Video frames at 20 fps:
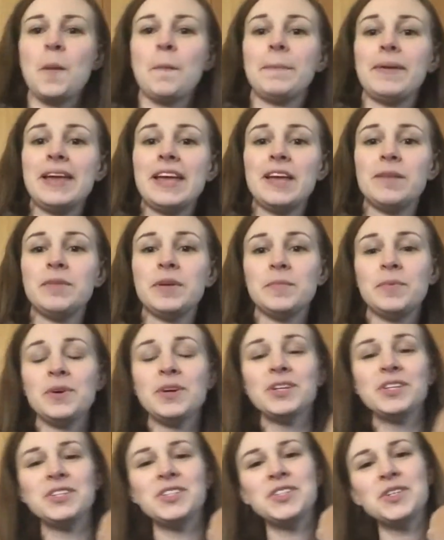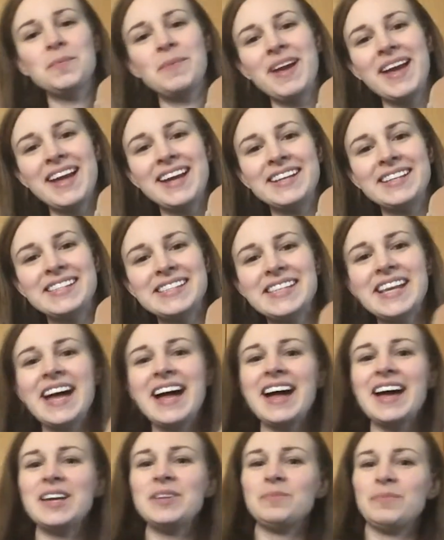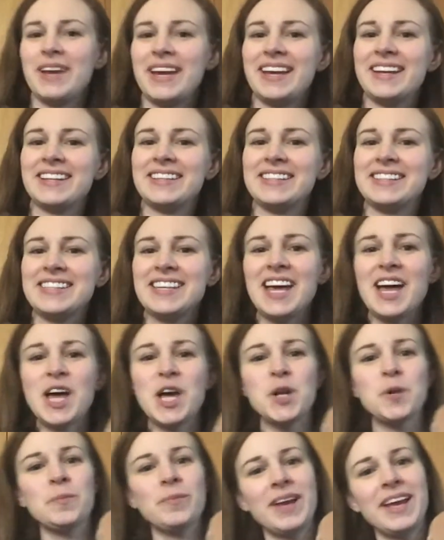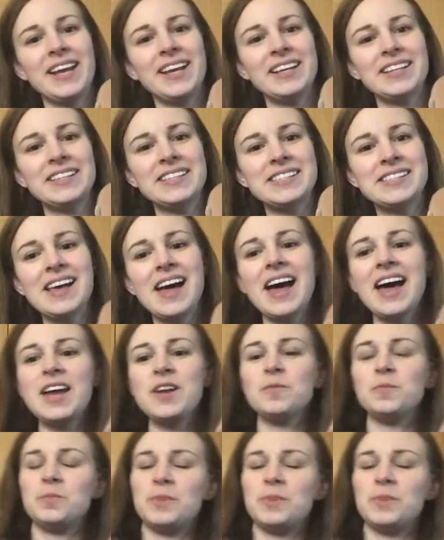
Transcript: Baby, put your pants on, pants on, pants on.